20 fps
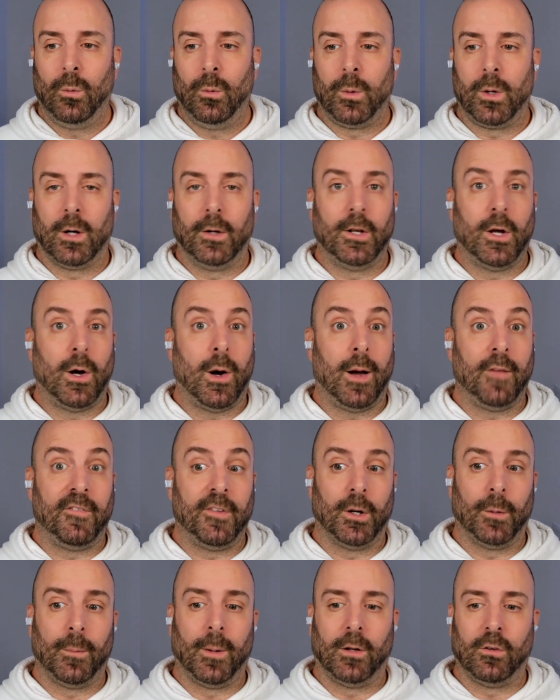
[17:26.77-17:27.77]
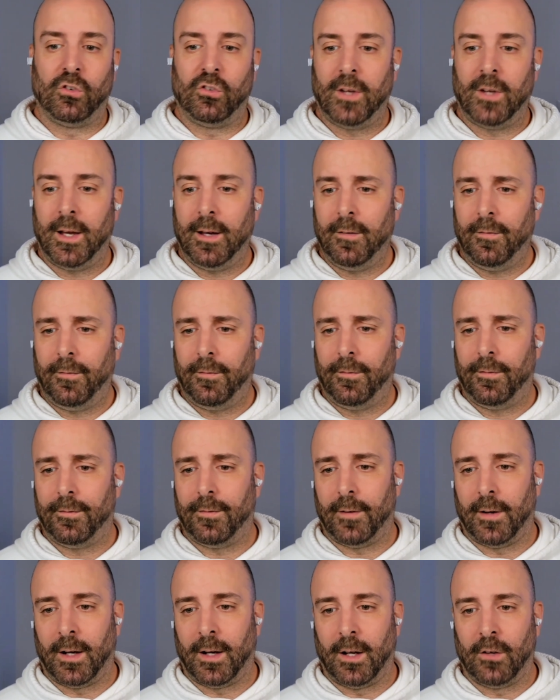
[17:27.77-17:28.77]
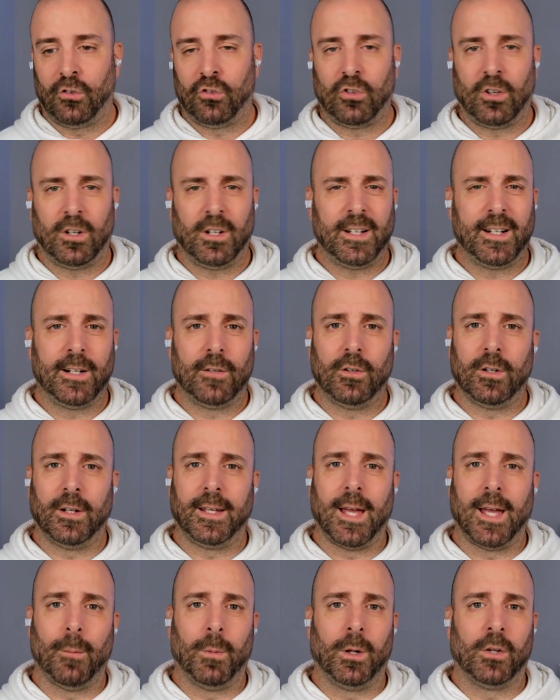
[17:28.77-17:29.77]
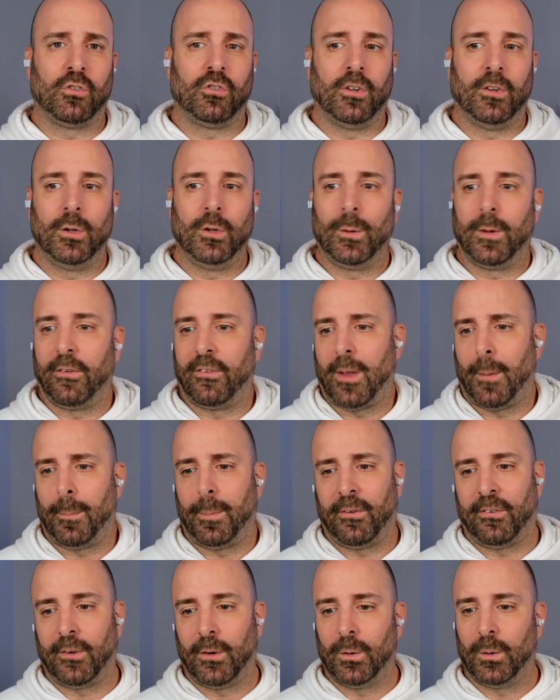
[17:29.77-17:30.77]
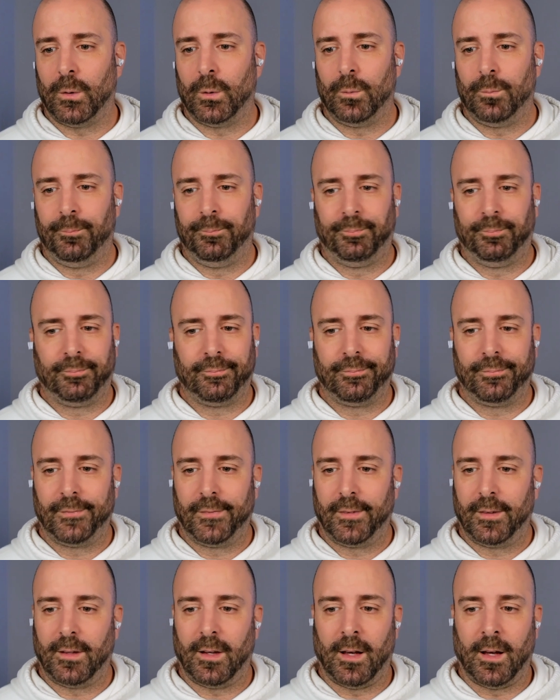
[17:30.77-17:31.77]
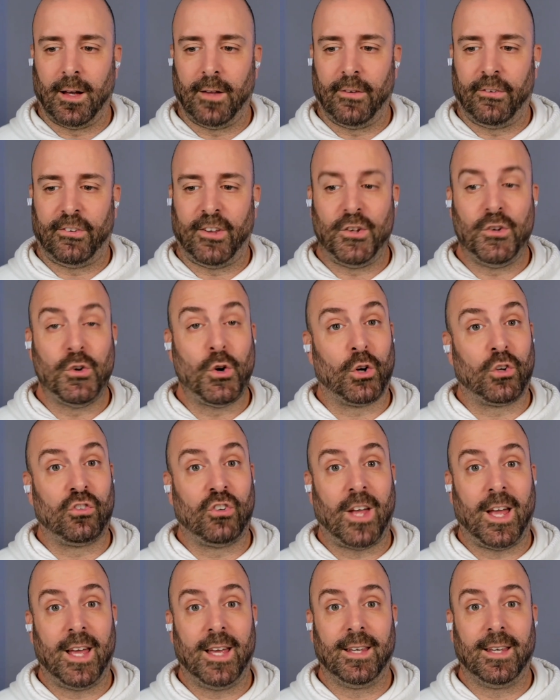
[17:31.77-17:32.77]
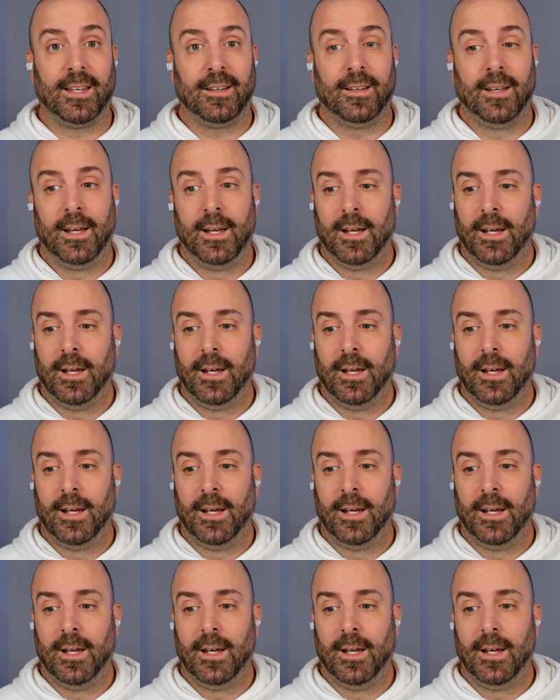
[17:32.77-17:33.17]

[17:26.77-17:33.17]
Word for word: We all know how I feel about Jeff. Uh, Shirley didn't really get much to do this episode. Uh, Senor Chang